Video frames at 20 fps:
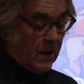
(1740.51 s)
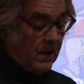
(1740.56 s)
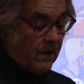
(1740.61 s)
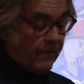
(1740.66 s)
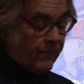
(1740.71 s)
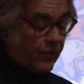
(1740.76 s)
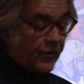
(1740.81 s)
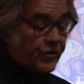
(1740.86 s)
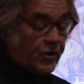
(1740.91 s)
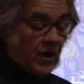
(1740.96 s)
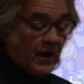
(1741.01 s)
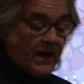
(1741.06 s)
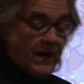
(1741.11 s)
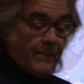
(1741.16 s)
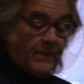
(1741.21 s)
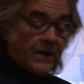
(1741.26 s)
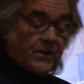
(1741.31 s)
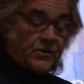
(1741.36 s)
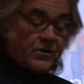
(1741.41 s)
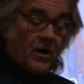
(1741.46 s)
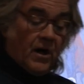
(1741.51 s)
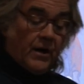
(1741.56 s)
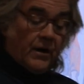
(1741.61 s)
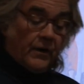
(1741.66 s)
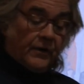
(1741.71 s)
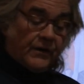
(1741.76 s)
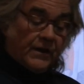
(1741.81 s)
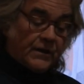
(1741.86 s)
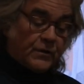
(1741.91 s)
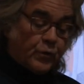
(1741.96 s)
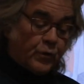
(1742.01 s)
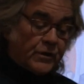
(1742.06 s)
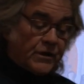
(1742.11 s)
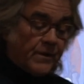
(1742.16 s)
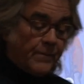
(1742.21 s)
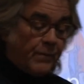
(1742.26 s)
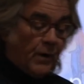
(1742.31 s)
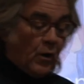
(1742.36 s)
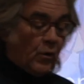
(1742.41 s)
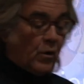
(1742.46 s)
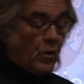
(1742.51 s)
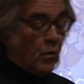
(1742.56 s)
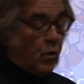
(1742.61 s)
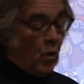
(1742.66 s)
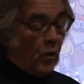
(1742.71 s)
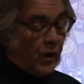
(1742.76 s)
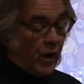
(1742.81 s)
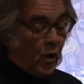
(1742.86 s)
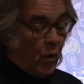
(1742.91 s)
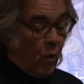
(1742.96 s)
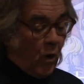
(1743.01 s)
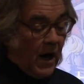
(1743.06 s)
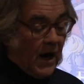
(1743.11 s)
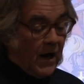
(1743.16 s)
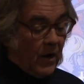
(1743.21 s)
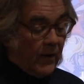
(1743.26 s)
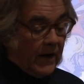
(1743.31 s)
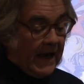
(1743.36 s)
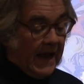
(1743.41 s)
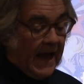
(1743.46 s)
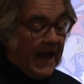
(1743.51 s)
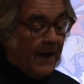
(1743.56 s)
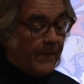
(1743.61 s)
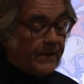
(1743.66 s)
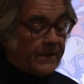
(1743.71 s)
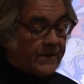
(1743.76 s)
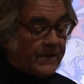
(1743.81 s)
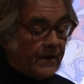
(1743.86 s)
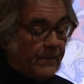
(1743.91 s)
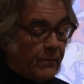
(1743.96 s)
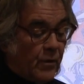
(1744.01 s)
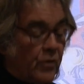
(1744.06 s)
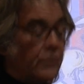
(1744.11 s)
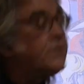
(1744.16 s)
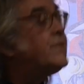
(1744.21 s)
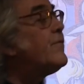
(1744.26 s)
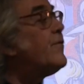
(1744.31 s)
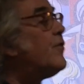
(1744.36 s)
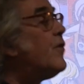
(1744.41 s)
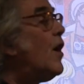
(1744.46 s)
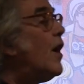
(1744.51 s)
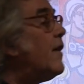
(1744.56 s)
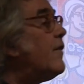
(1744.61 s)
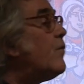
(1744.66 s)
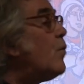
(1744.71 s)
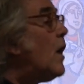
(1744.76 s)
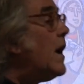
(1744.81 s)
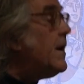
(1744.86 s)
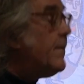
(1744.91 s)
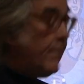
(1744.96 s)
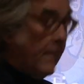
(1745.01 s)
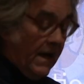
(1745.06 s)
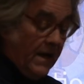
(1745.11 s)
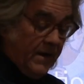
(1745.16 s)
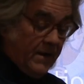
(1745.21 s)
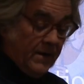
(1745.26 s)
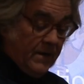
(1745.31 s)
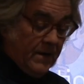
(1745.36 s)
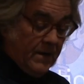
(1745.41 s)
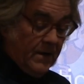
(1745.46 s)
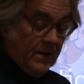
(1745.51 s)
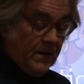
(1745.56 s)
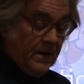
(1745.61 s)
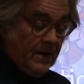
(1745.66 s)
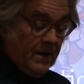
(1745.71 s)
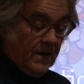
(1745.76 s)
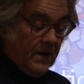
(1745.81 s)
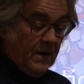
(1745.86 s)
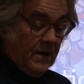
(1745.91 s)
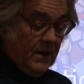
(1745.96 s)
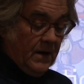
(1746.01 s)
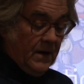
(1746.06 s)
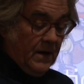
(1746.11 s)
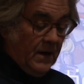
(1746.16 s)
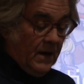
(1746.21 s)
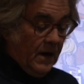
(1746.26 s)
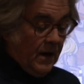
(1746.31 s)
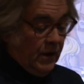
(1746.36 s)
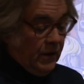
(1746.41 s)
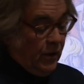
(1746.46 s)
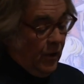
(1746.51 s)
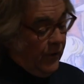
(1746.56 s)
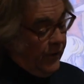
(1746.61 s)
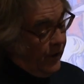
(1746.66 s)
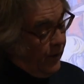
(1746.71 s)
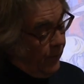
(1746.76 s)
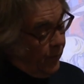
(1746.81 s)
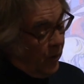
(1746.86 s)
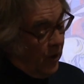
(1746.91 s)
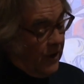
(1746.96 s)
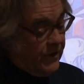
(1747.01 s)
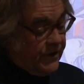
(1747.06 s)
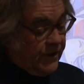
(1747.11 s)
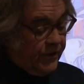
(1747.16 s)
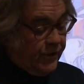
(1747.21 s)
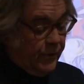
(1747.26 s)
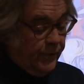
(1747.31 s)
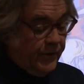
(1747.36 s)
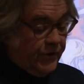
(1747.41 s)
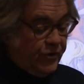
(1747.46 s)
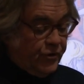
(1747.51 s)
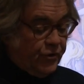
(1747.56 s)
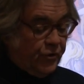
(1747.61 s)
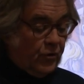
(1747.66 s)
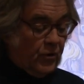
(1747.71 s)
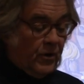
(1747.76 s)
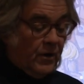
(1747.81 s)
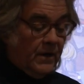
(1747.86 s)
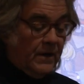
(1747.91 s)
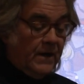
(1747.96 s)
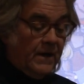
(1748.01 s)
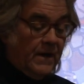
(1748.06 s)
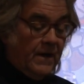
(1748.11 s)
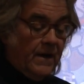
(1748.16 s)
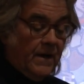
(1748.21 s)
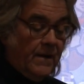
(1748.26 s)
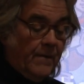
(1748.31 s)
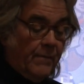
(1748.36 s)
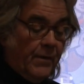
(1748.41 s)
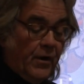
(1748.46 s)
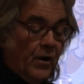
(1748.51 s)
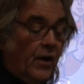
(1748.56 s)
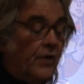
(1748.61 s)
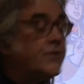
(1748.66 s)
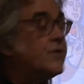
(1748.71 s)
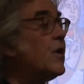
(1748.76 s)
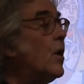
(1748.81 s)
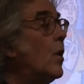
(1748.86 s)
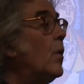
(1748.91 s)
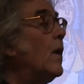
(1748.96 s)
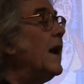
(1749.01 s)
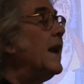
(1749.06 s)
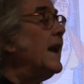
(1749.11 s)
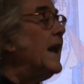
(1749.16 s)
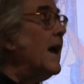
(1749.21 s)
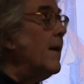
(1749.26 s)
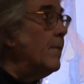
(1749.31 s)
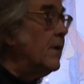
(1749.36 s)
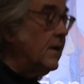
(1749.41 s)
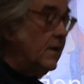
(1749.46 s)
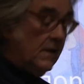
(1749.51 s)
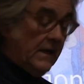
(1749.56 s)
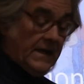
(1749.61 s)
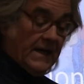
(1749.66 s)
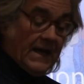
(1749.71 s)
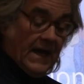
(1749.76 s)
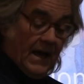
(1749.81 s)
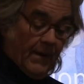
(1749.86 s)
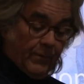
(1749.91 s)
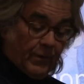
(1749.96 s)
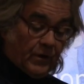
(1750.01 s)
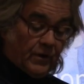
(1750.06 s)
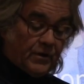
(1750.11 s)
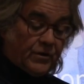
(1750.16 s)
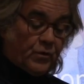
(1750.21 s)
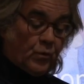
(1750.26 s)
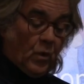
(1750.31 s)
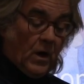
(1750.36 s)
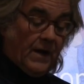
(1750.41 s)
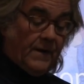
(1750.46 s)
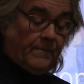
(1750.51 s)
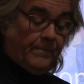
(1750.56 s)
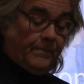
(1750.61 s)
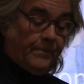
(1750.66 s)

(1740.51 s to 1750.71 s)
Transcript: For John A. MacDonald, this was about, quote, acquiring habits and modes of thought of white men, a colonial project to be sure, but also an eminently capitalist one.